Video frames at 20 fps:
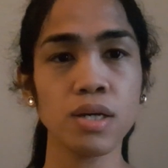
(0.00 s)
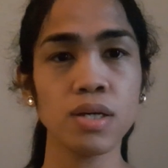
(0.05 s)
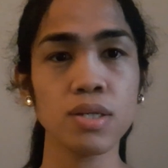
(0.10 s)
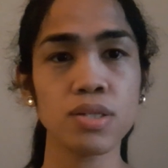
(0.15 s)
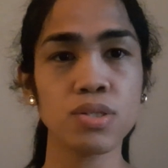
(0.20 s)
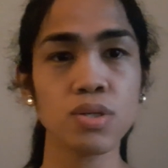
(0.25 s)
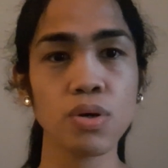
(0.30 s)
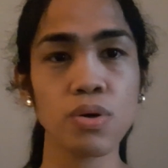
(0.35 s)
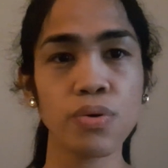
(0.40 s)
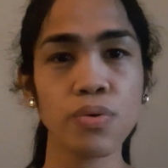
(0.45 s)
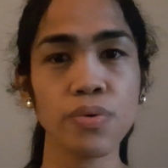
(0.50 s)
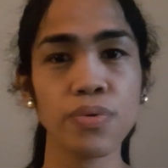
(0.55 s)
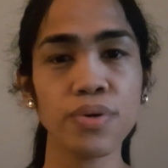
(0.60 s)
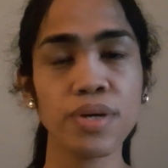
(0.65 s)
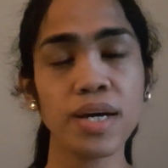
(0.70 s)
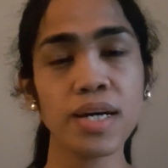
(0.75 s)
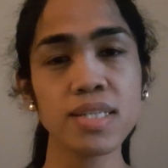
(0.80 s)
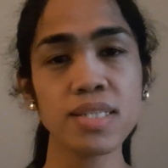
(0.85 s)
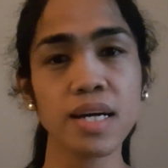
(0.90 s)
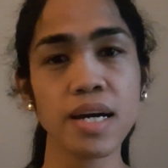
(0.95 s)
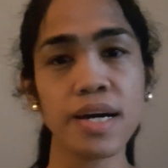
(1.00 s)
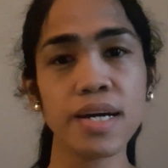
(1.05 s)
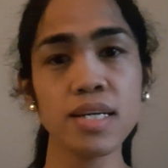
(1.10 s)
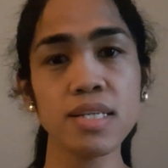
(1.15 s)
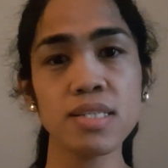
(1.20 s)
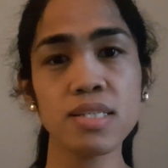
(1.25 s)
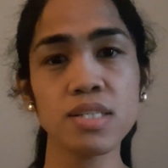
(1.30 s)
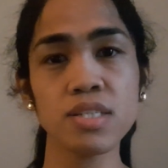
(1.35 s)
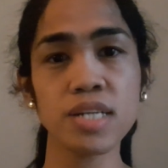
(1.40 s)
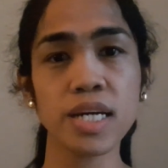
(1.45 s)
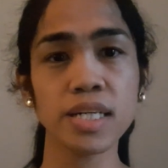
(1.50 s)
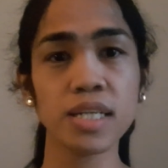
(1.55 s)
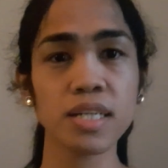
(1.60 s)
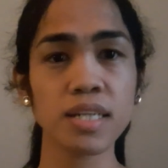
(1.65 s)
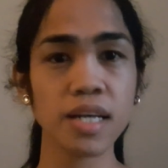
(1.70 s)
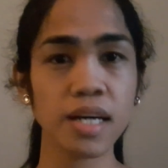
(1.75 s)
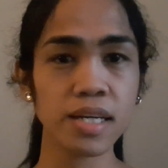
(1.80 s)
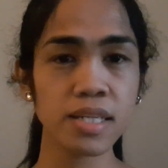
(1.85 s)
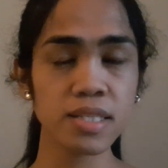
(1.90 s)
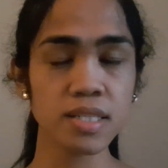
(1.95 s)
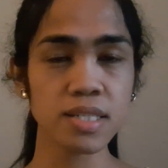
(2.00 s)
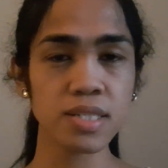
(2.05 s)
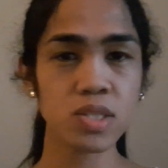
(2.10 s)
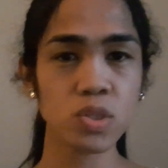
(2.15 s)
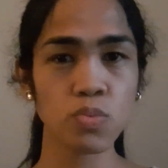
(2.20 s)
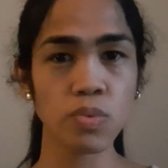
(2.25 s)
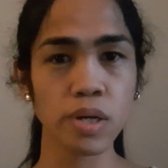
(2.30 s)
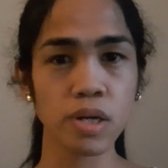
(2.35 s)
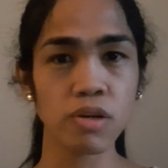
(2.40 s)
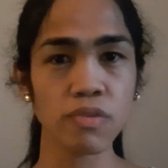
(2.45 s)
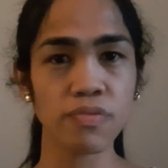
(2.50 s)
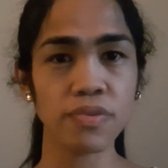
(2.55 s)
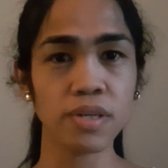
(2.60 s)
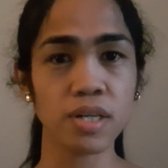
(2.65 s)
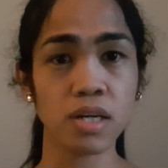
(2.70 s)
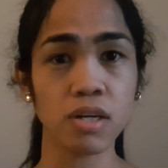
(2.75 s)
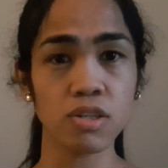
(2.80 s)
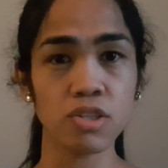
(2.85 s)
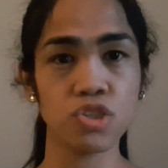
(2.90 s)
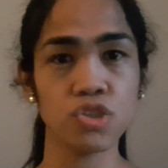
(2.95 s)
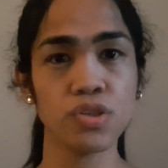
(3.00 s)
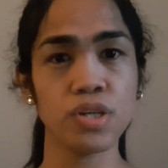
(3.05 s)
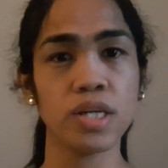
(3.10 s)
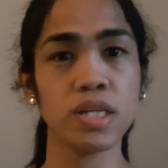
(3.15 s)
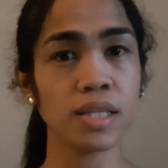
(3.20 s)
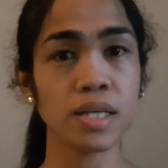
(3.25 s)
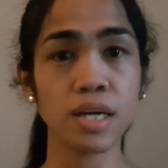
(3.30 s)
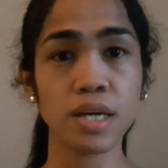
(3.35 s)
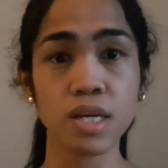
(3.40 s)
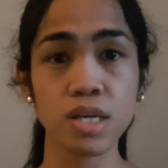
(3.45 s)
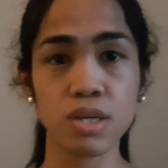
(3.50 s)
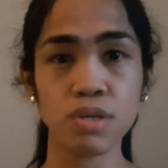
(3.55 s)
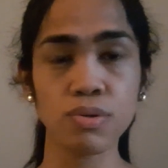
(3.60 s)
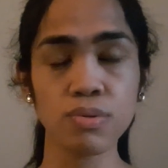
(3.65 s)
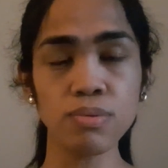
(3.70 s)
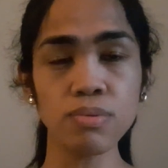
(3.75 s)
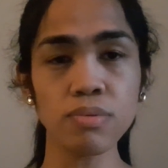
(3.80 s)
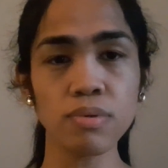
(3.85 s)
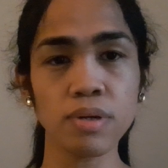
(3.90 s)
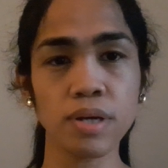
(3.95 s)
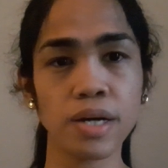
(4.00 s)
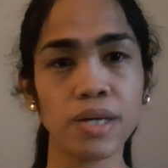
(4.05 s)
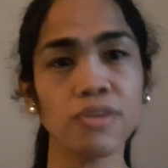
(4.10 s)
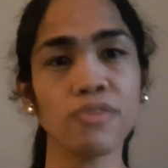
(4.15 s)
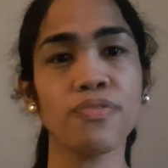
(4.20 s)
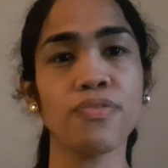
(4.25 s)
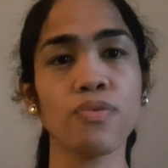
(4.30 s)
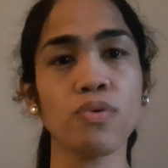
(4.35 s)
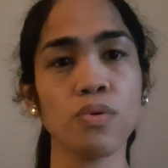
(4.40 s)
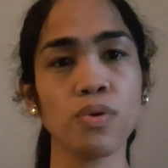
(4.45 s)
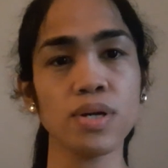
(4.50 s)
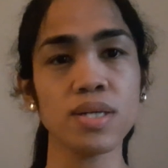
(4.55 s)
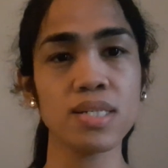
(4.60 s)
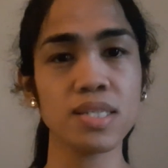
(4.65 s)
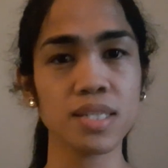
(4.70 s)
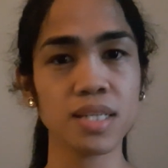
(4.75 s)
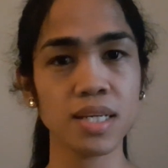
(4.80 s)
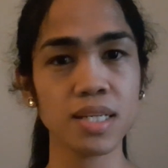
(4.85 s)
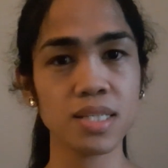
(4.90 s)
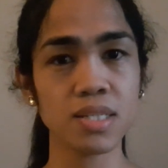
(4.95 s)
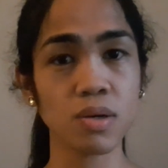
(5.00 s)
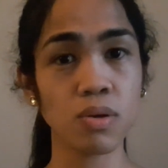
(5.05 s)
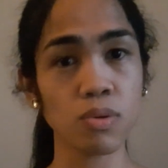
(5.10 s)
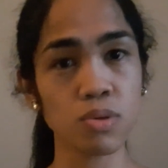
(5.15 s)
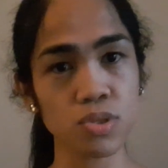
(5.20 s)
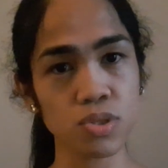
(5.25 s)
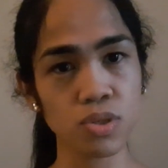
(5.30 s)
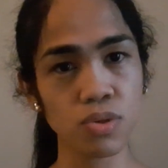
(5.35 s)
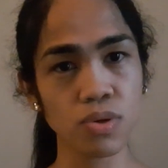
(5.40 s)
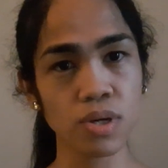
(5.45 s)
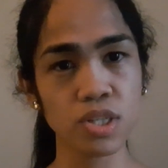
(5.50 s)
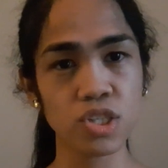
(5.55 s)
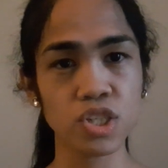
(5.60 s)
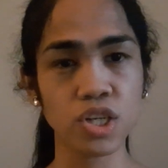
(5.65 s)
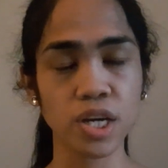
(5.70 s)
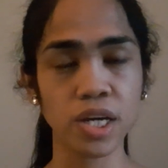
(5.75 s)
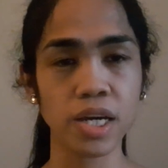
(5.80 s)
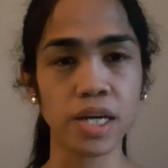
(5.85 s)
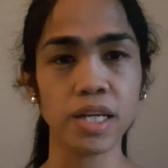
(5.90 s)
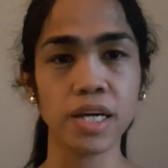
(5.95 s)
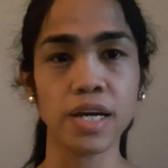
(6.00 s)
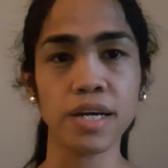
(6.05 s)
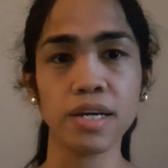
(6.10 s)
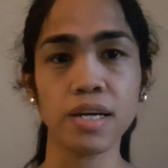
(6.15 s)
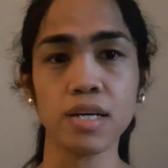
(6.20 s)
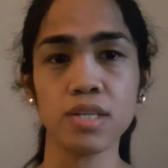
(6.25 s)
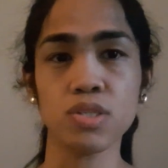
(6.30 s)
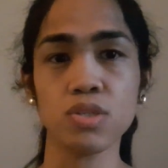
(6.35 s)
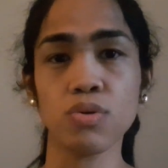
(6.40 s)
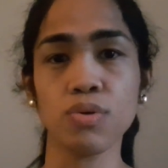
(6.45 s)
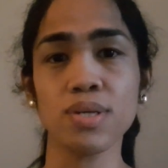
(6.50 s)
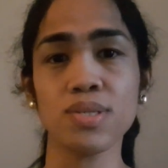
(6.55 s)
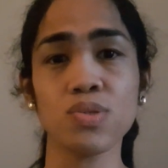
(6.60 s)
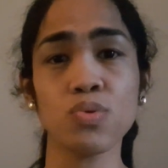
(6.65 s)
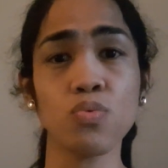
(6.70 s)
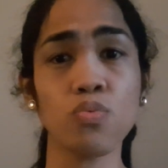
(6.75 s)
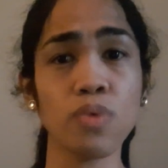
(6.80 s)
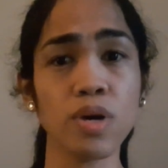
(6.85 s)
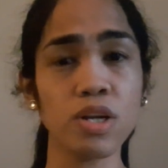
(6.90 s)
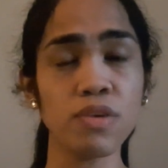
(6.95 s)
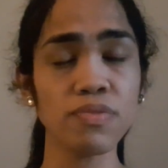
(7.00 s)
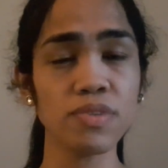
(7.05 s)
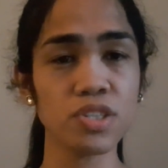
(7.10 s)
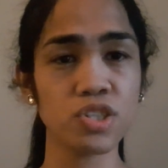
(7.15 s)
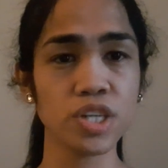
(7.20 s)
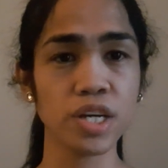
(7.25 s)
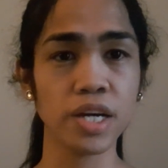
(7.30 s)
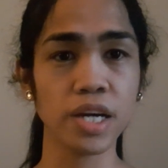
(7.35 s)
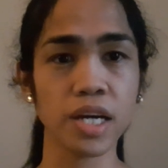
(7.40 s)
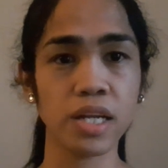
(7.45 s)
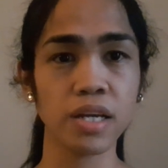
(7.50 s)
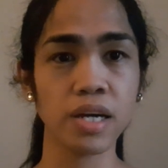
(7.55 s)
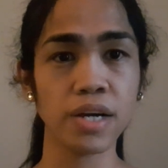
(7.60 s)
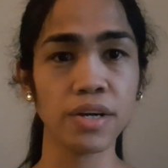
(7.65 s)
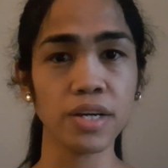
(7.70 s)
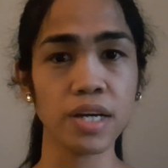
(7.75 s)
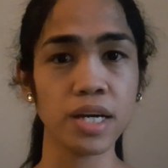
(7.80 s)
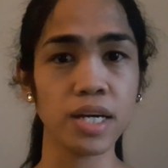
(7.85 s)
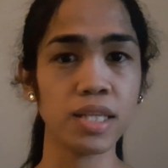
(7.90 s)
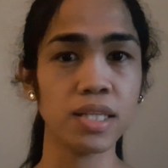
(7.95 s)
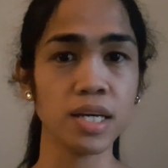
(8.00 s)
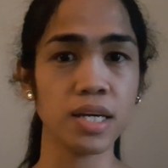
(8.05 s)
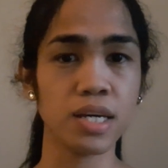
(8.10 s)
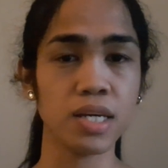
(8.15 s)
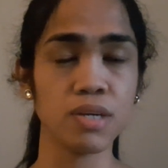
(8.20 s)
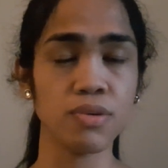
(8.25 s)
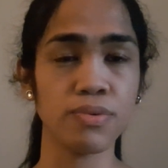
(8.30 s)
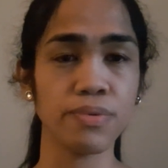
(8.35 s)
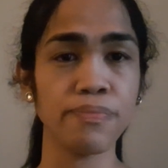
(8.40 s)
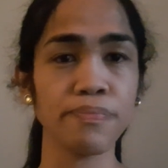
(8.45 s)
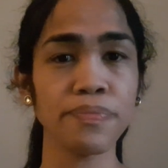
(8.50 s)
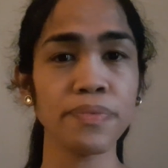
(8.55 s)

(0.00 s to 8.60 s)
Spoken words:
So yes guys, Netherlands is one of the country in the EU, and of course it's also a Schengen area. So it's one of the Schengen area in the EU.